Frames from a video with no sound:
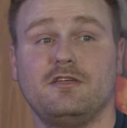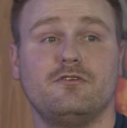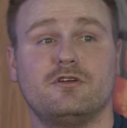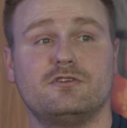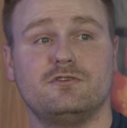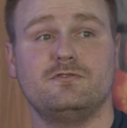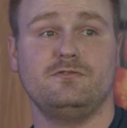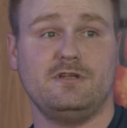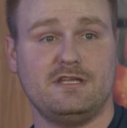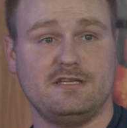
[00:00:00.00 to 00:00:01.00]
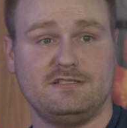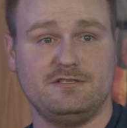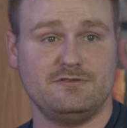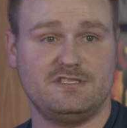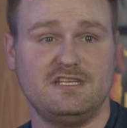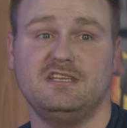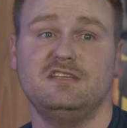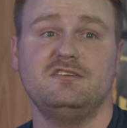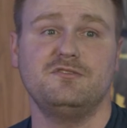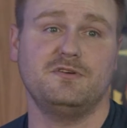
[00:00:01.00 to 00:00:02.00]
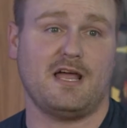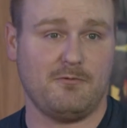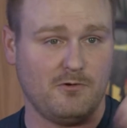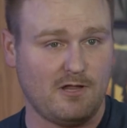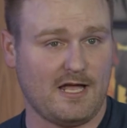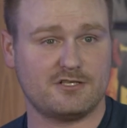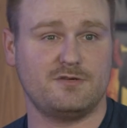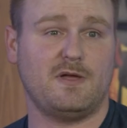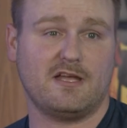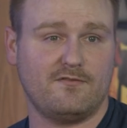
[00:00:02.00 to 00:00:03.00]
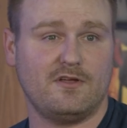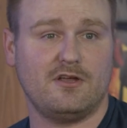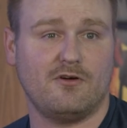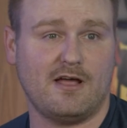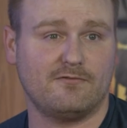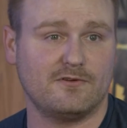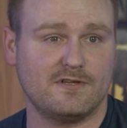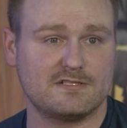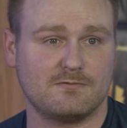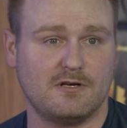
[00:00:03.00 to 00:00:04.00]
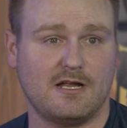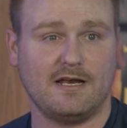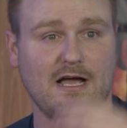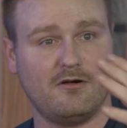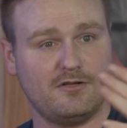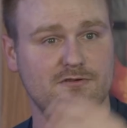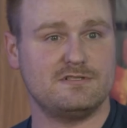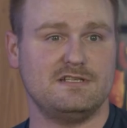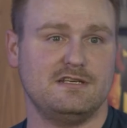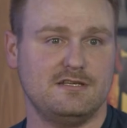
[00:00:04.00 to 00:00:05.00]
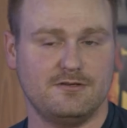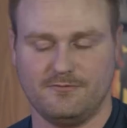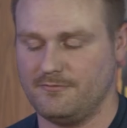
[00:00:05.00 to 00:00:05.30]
thing you could do is use DDU, and I will actually make a video after this one on how to use DDU.